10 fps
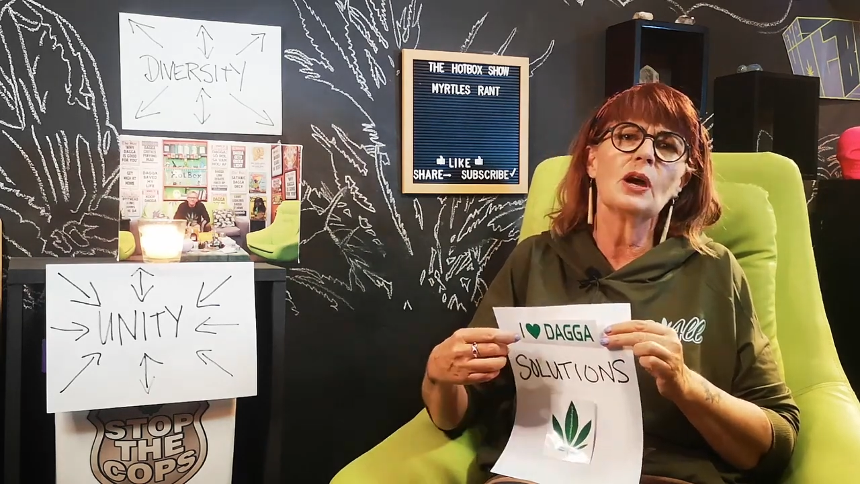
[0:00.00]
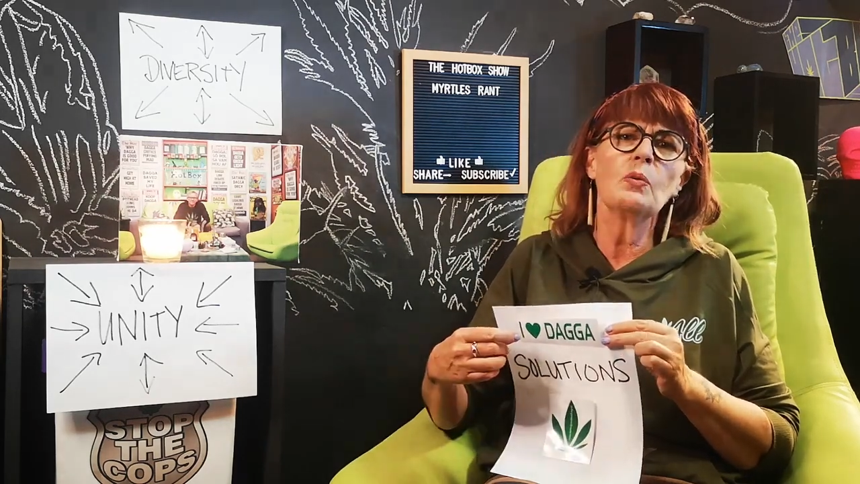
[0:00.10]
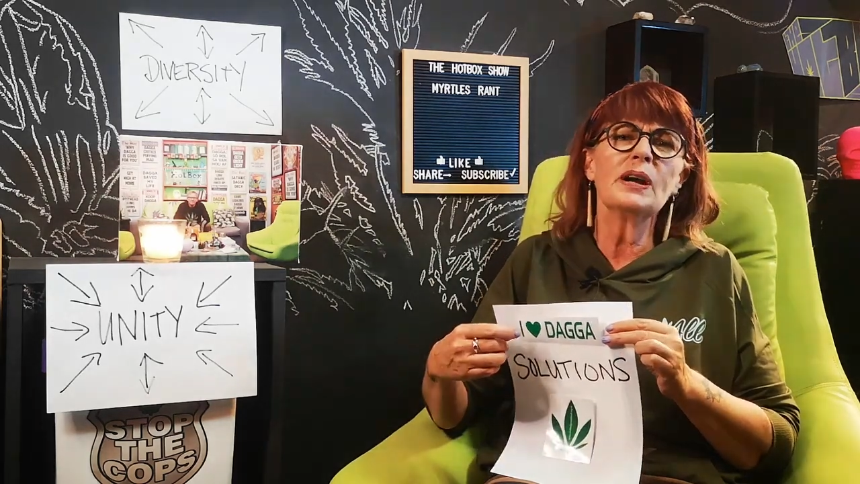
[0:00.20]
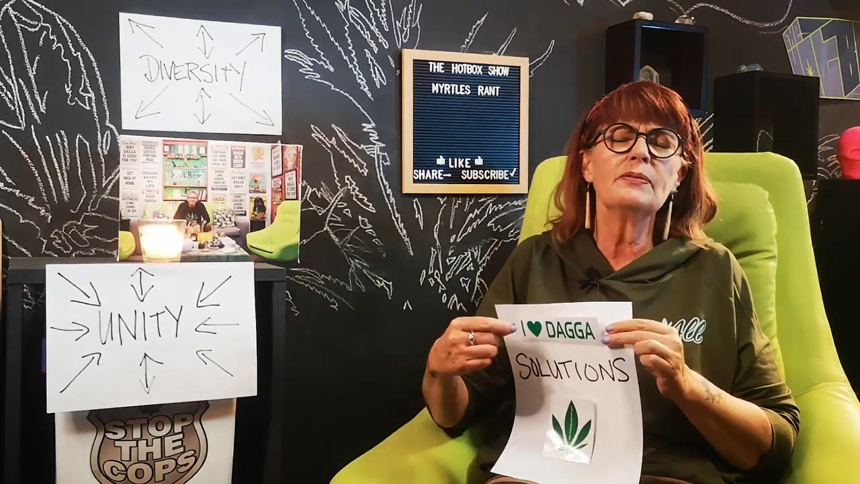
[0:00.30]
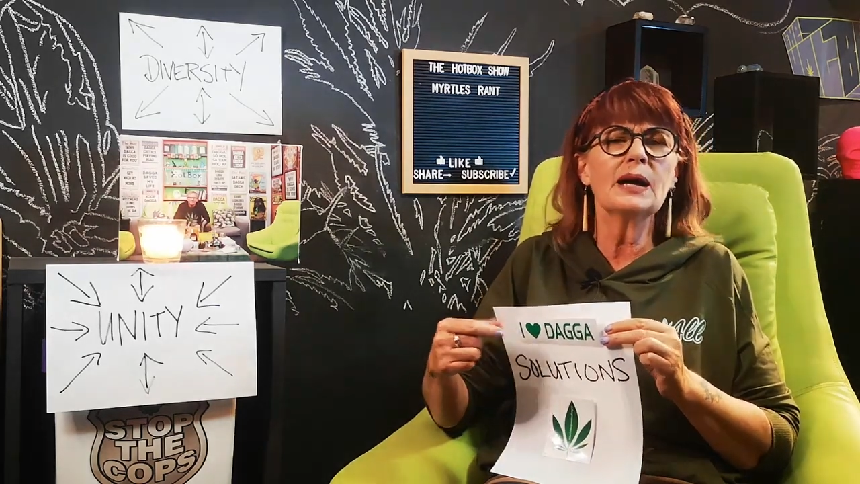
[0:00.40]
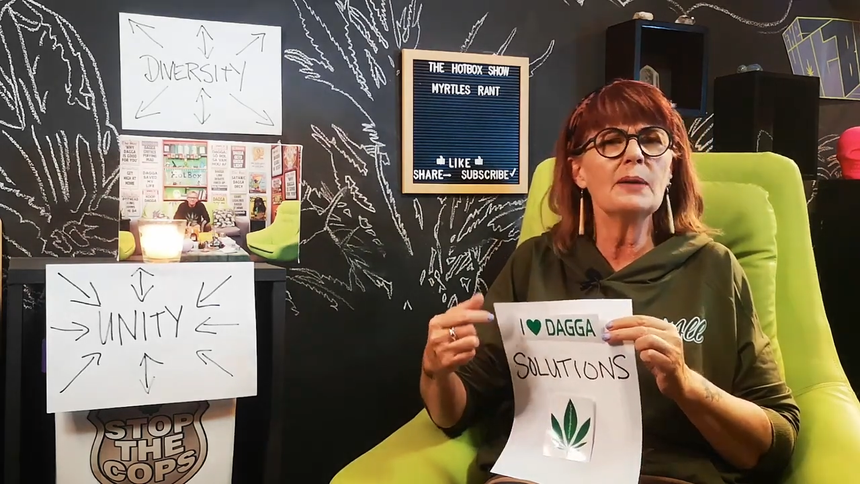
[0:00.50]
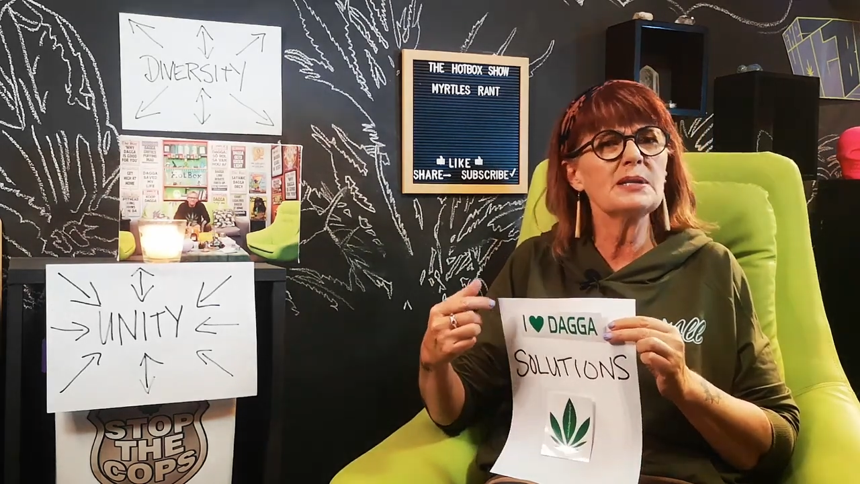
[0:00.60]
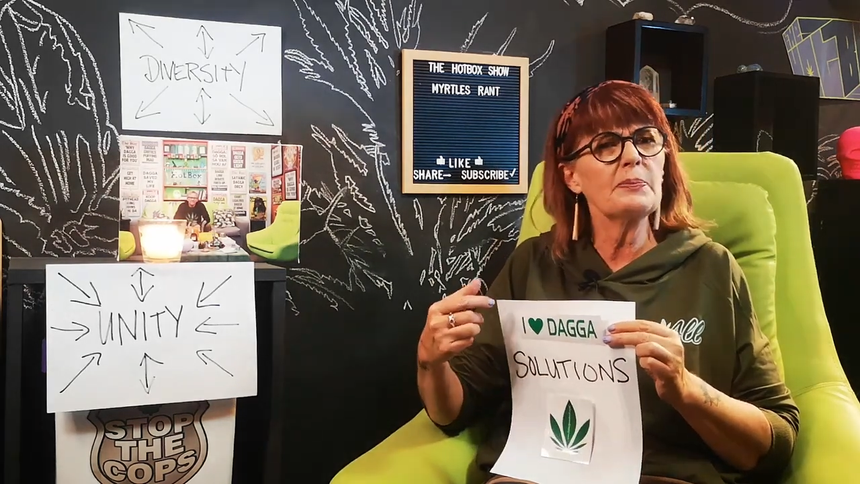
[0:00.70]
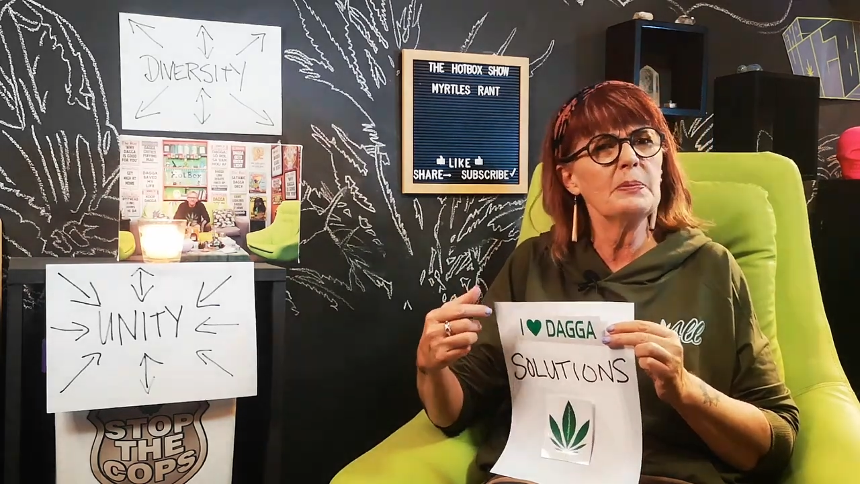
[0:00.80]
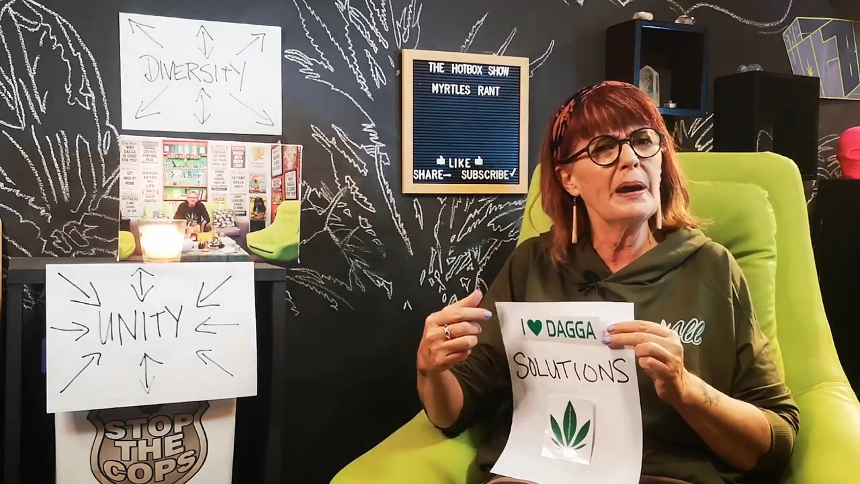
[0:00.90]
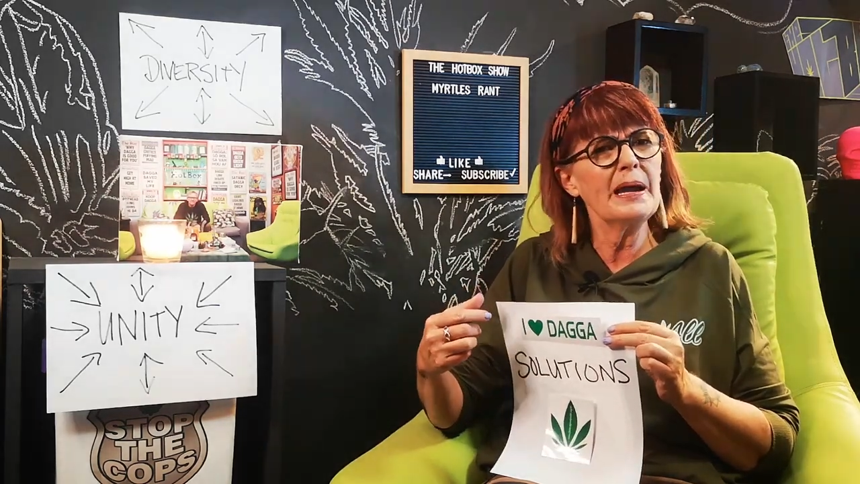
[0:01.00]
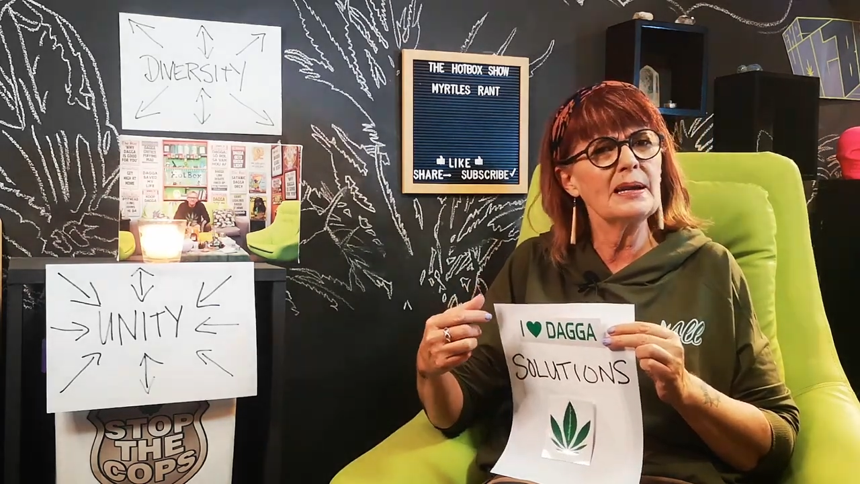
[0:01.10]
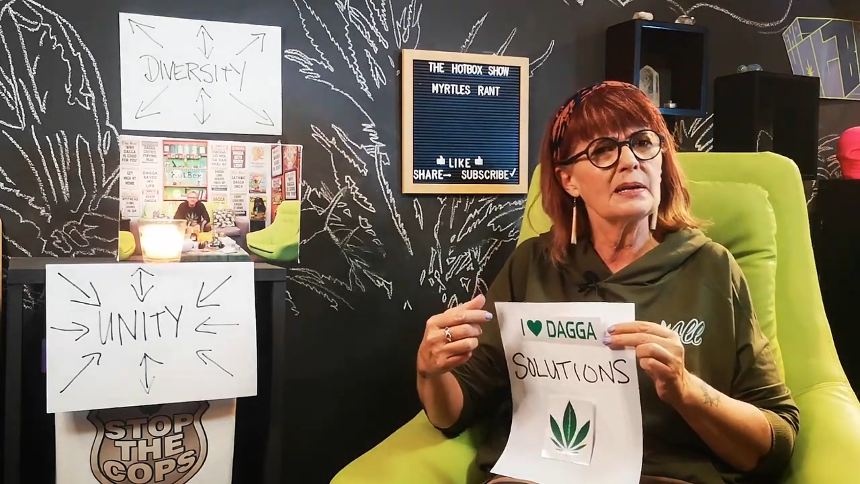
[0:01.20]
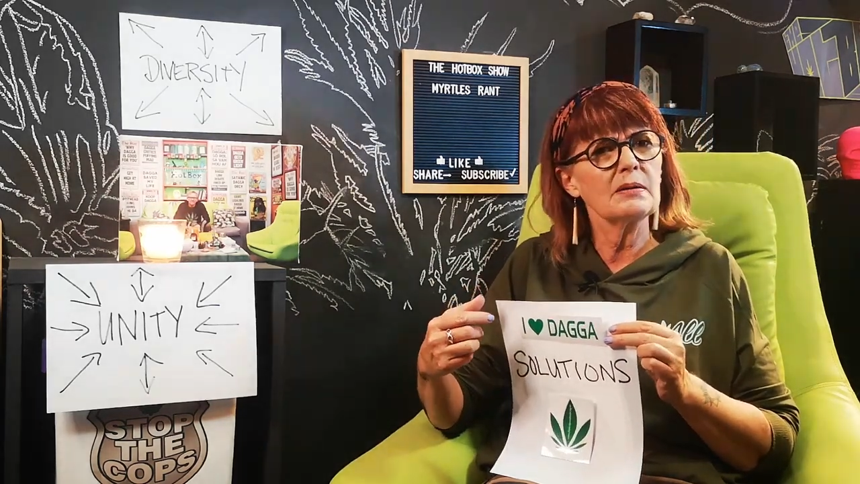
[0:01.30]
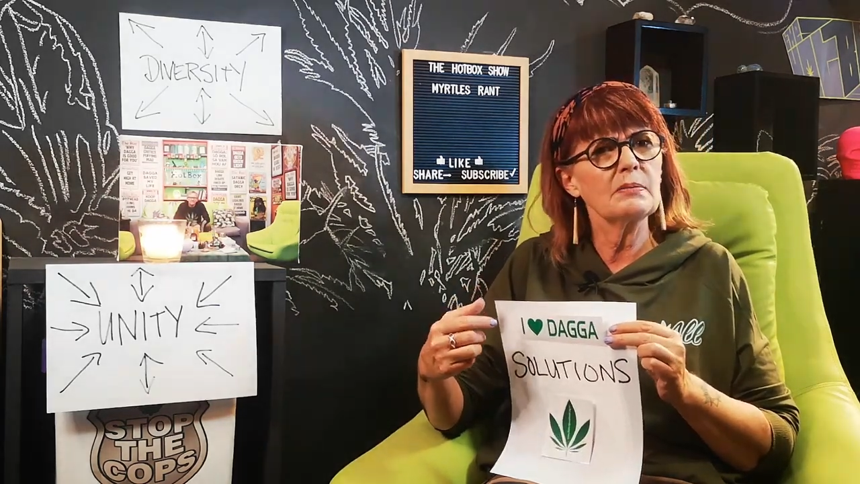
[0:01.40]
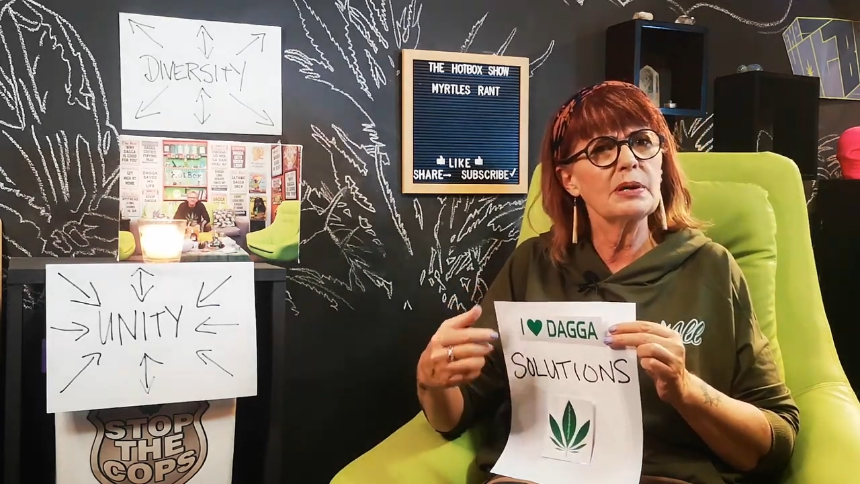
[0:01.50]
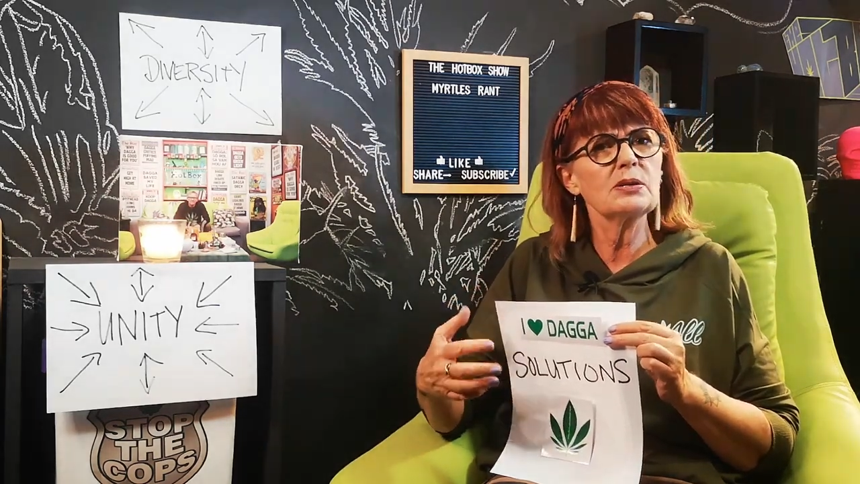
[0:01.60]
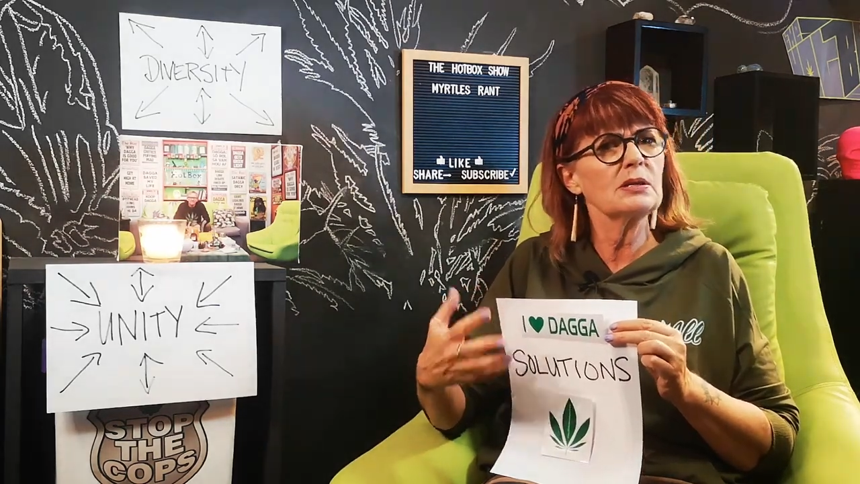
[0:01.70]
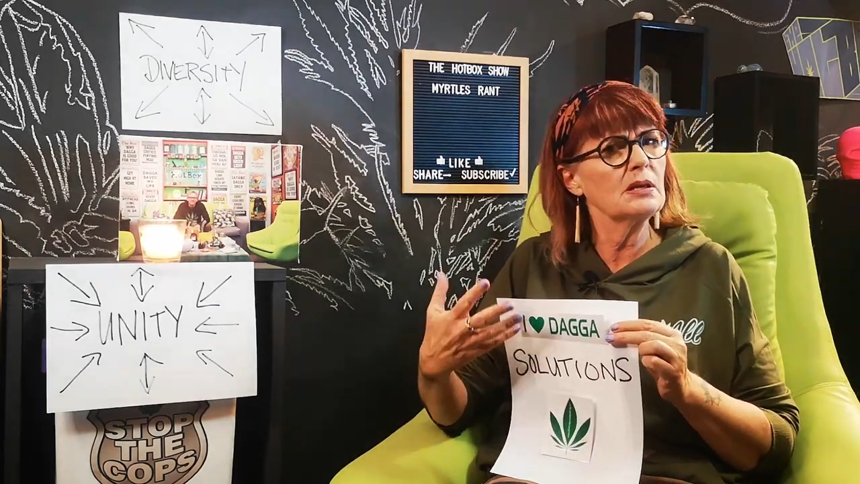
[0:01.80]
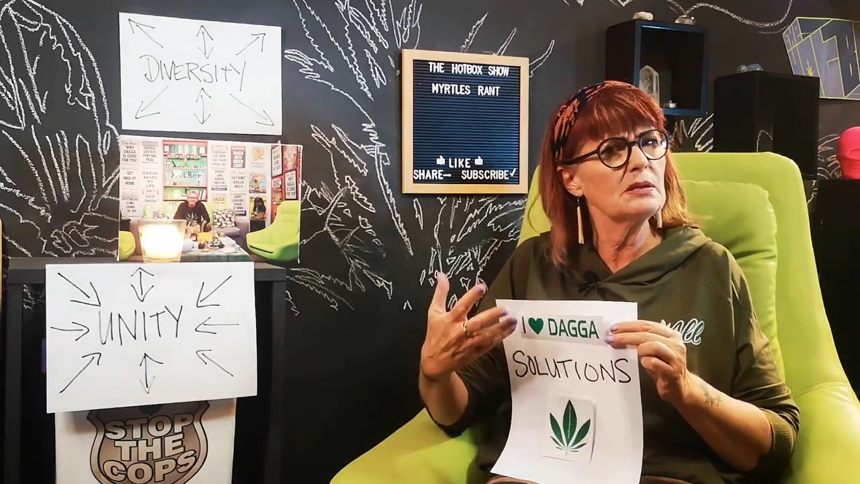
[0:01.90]
whatever comes up in my head.
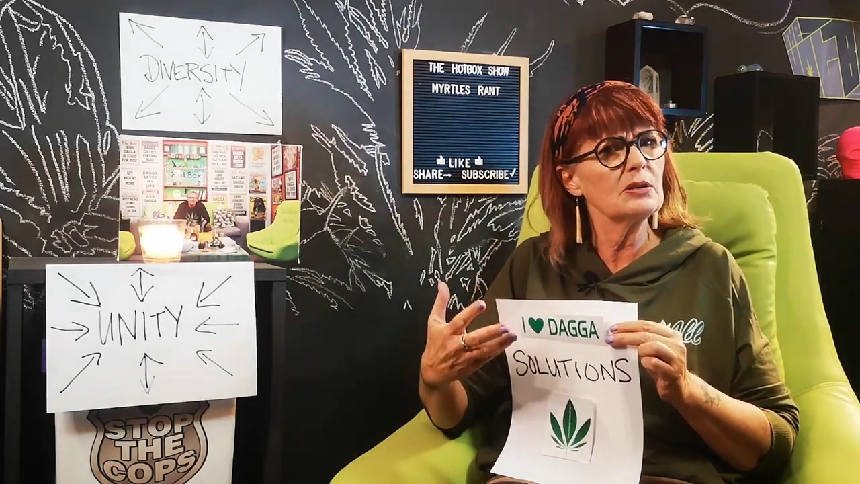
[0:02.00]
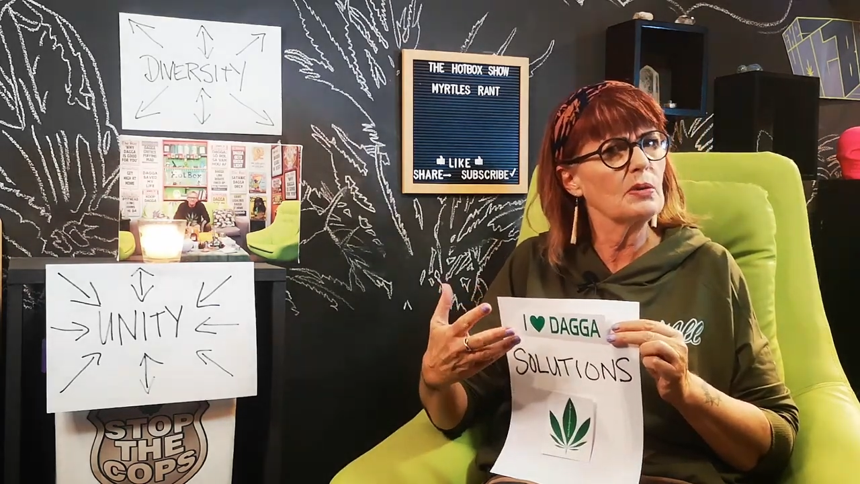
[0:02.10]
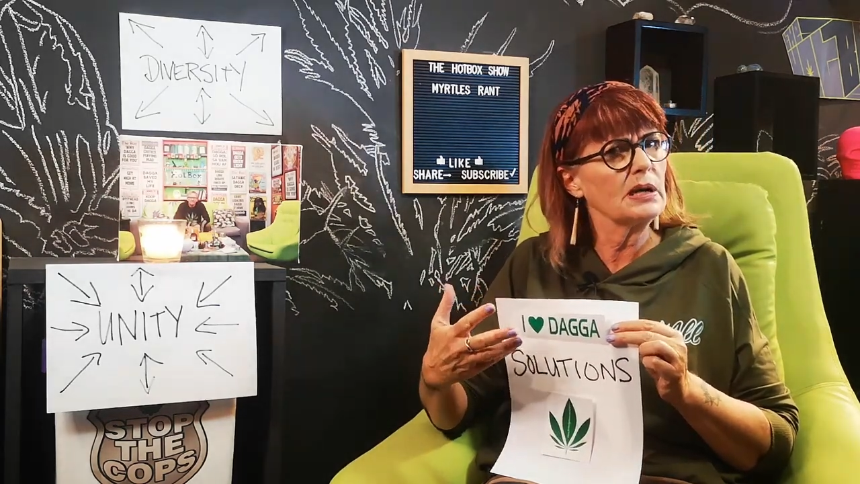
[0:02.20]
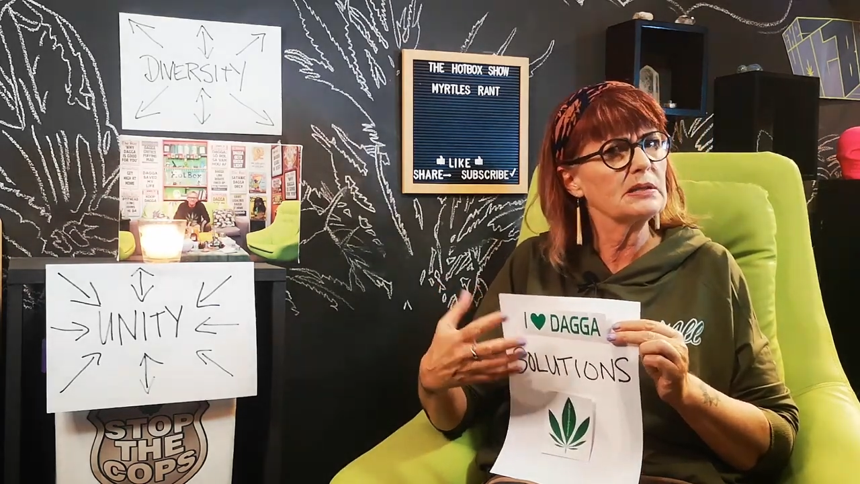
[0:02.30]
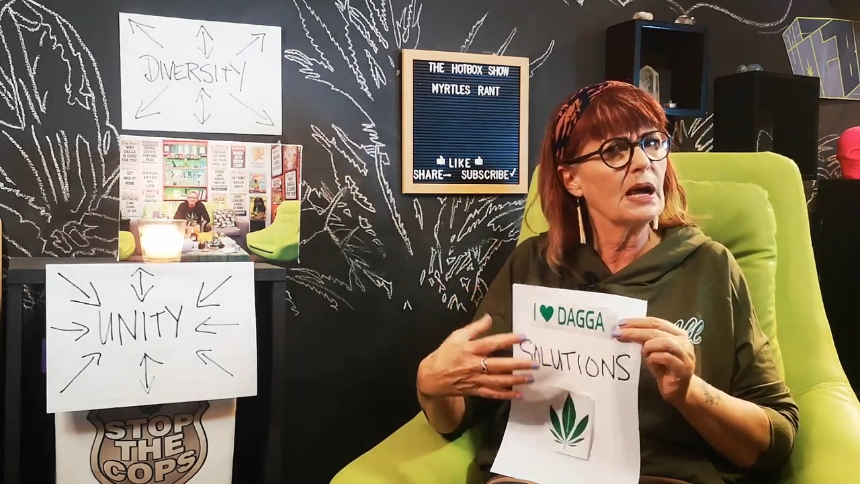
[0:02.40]
Because this is what has